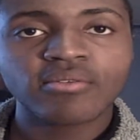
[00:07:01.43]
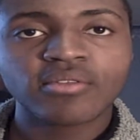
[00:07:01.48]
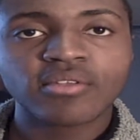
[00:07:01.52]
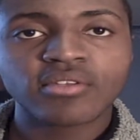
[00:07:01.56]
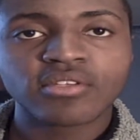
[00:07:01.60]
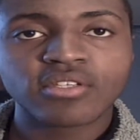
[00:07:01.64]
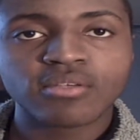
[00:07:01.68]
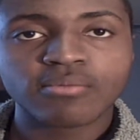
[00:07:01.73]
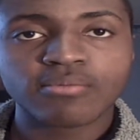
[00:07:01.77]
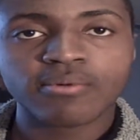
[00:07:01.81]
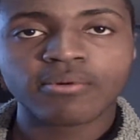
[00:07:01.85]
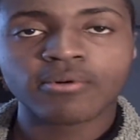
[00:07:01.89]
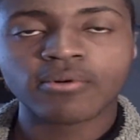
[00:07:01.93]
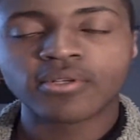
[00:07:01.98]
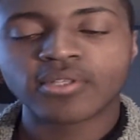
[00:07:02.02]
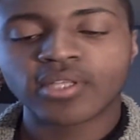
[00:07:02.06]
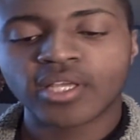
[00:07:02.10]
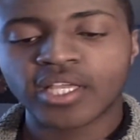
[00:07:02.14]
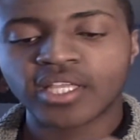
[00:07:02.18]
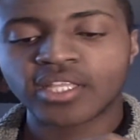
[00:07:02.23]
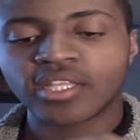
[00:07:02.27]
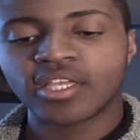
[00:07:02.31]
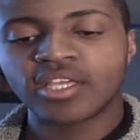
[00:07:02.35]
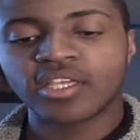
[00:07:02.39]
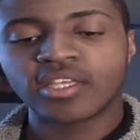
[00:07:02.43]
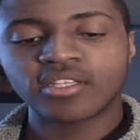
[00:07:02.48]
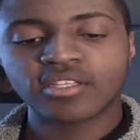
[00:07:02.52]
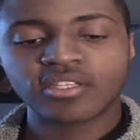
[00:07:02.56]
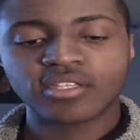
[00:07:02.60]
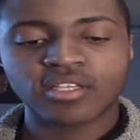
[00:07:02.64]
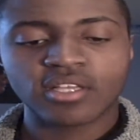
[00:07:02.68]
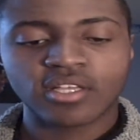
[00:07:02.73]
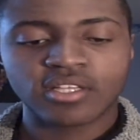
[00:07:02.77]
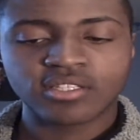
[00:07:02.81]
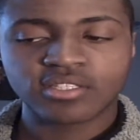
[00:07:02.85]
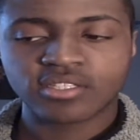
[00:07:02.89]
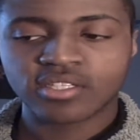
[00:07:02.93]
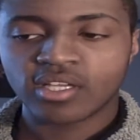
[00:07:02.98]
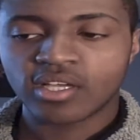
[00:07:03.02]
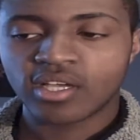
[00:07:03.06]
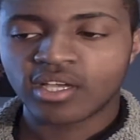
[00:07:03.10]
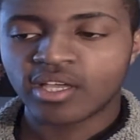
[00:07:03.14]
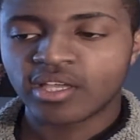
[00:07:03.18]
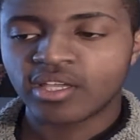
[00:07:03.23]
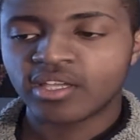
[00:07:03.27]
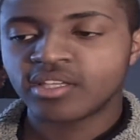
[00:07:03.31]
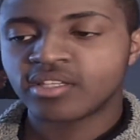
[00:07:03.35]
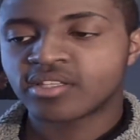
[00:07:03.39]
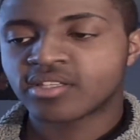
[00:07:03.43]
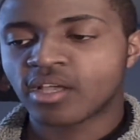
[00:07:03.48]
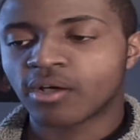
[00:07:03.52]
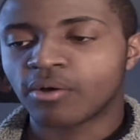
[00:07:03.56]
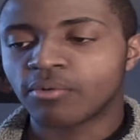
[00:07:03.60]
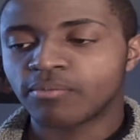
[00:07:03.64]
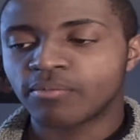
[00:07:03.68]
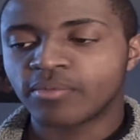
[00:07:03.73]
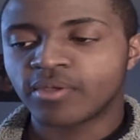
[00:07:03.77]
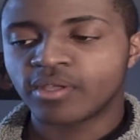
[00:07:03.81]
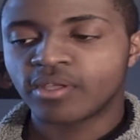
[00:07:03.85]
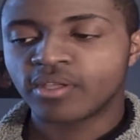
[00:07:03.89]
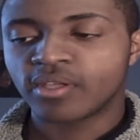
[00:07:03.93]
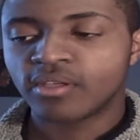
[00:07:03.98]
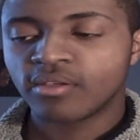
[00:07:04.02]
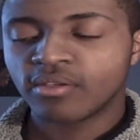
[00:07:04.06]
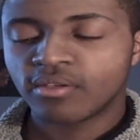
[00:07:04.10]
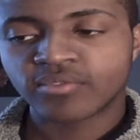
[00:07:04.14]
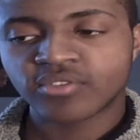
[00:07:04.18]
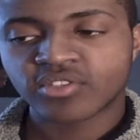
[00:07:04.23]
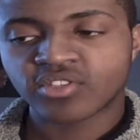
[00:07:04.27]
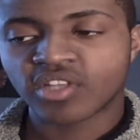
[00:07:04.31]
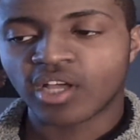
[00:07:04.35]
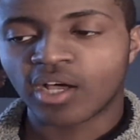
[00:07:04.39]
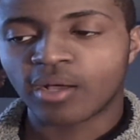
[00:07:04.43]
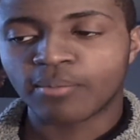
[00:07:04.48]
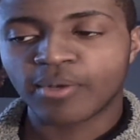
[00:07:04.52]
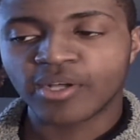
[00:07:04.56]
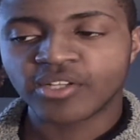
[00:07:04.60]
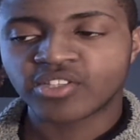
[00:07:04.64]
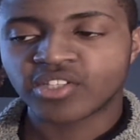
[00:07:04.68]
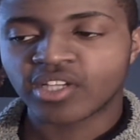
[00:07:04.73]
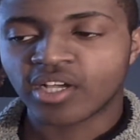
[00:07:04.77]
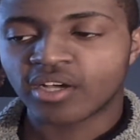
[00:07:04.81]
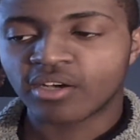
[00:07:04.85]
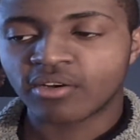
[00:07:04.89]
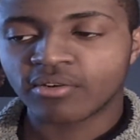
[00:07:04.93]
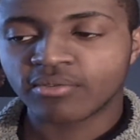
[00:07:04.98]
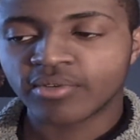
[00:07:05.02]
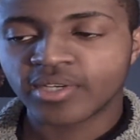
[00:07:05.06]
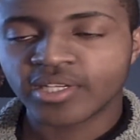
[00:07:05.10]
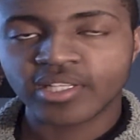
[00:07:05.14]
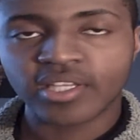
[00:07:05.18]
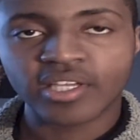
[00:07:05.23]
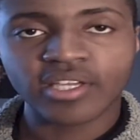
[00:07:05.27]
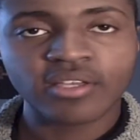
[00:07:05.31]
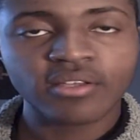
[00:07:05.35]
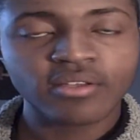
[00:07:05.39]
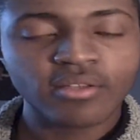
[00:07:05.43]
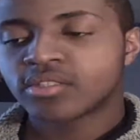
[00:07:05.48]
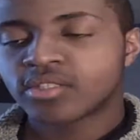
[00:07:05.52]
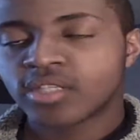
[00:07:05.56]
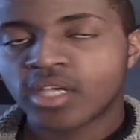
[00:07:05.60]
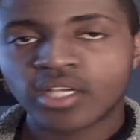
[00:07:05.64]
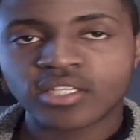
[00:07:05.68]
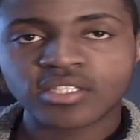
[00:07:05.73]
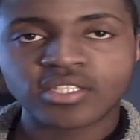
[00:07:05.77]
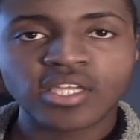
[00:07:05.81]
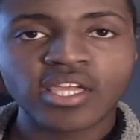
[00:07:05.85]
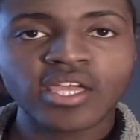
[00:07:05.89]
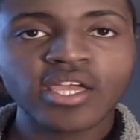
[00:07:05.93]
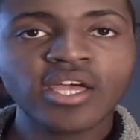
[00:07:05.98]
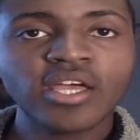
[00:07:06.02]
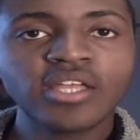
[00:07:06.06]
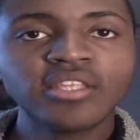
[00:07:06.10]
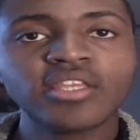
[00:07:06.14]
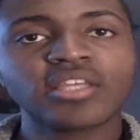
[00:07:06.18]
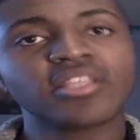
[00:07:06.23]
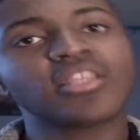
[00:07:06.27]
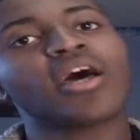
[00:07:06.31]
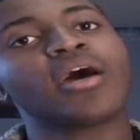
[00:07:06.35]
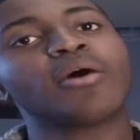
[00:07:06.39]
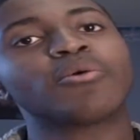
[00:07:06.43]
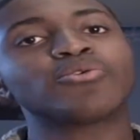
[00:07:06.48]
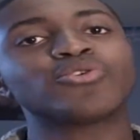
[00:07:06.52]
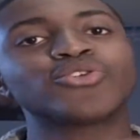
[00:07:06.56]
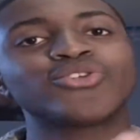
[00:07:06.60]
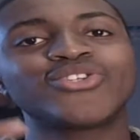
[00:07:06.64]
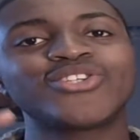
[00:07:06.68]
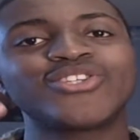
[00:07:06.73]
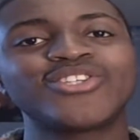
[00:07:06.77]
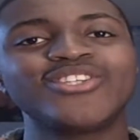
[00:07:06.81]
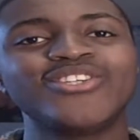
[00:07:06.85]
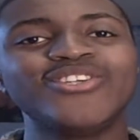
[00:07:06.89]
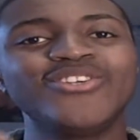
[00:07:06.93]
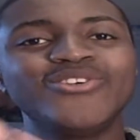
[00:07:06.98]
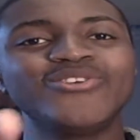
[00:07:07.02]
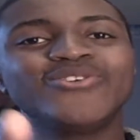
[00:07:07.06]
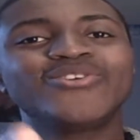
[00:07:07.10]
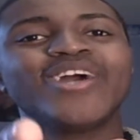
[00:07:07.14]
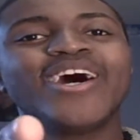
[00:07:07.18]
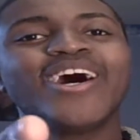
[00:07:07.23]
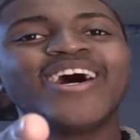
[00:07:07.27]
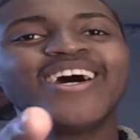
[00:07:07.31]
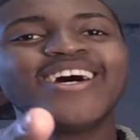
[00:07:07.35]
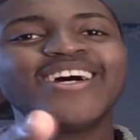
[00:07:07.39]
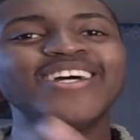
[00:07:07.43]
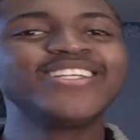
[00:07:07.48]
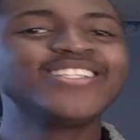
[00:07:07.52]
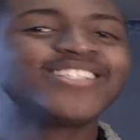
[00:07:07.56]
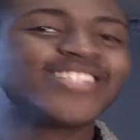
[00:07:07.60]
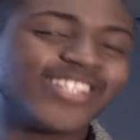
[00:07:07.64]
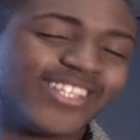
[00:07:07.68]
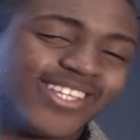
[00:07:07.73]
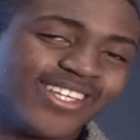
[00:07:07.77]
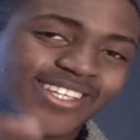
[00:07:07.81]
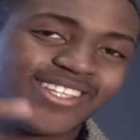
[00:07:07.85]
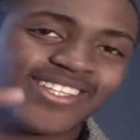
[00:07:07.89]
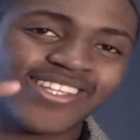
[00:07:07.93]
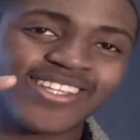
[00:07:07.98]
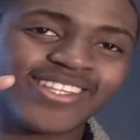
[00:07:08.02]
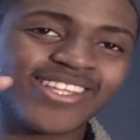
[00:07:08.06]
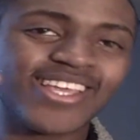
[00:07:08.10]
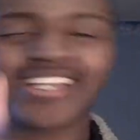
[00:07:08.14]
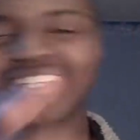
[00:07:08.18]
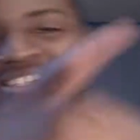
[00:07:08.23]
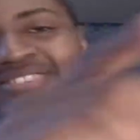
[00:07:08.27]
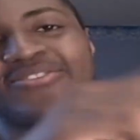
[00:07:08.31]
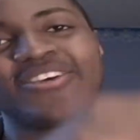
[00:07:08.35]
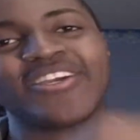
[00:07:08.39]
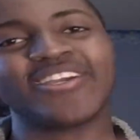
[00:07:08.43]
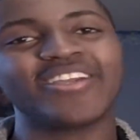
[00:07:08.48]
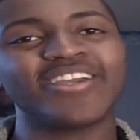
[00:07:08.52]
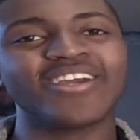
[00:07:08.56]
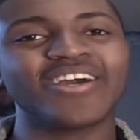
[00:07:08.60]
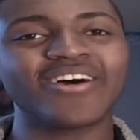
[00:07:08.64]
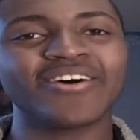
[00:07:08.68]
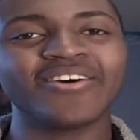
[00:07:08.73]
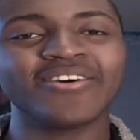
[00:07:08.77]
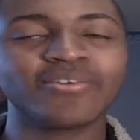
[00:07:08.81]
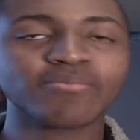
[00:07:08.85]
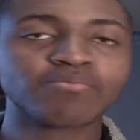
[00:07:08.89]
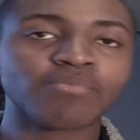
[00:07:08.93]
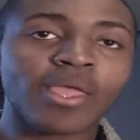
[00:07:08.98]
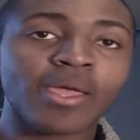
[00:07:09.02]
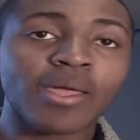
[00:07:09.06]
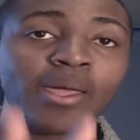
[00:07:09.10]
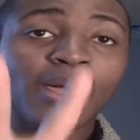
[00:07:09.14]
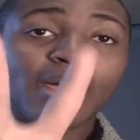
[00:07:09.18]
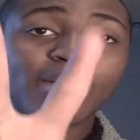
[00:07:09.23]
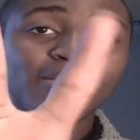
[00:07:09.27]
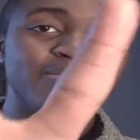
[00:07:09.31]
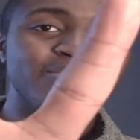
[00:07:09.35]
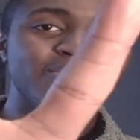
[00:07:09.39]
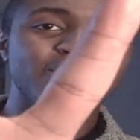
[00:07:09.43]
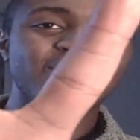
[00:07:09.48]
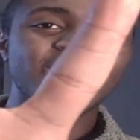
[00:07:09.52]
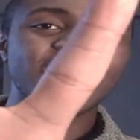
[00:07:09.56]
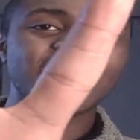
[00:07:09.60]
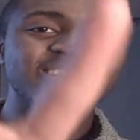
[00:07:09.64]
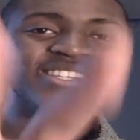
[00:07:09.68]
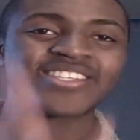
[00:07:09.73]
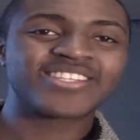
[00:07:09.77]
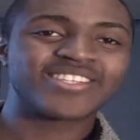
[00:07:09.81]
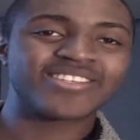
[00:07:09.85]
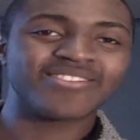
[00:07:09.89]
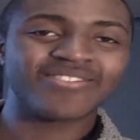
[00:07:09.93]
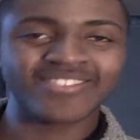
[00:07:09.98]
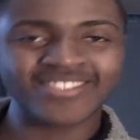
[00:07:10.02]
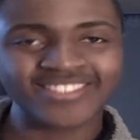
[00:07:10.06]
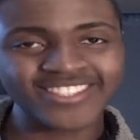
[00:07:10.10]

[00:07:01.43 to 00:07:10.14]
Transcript: him the support that he needs, because he's helped me start my channel, really. So that's the end, and I will see you guys in the next video. Peace.